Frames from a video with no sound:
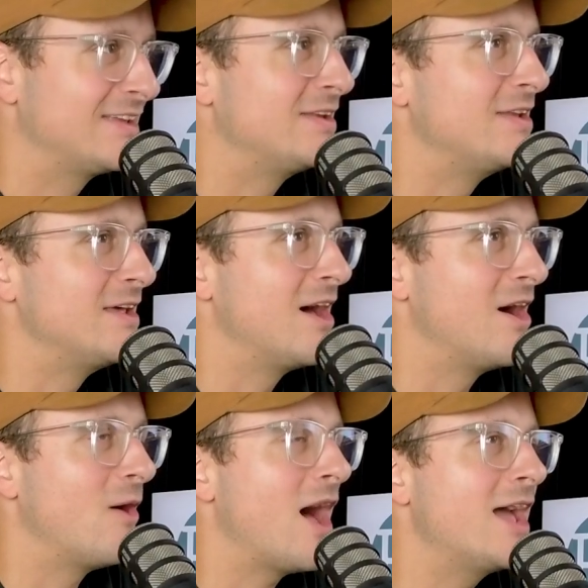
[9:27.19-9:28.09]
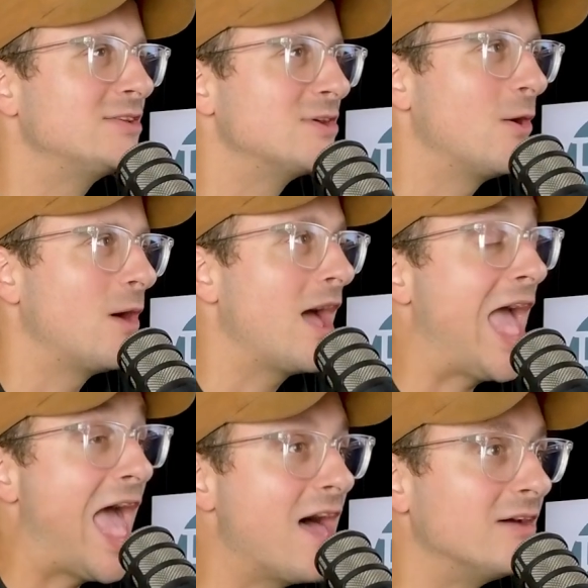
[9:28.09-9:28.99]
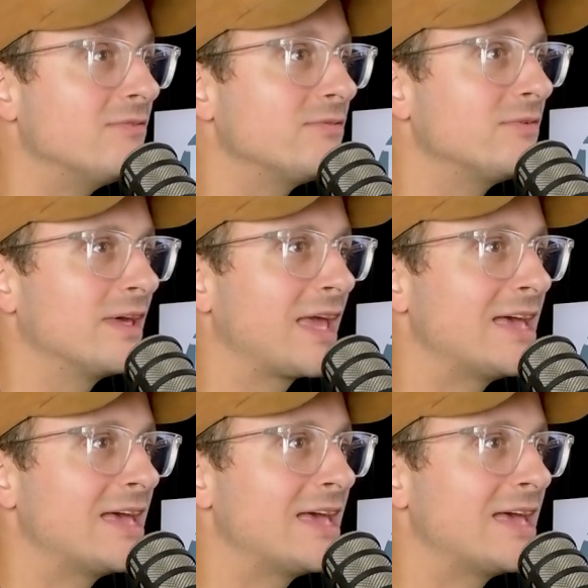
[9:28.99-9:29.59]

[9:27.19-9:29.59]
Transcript: No, I don't. I have like